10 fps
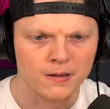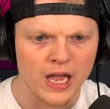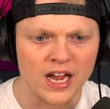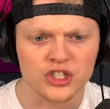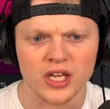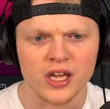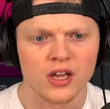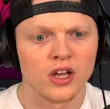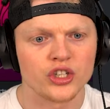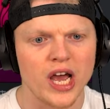Actually,
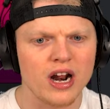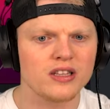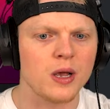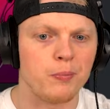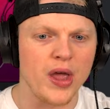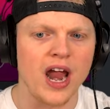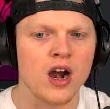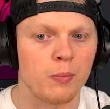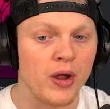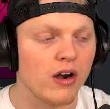shout out to
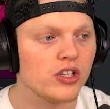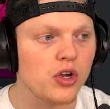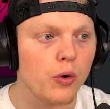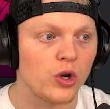Pear. Pear is going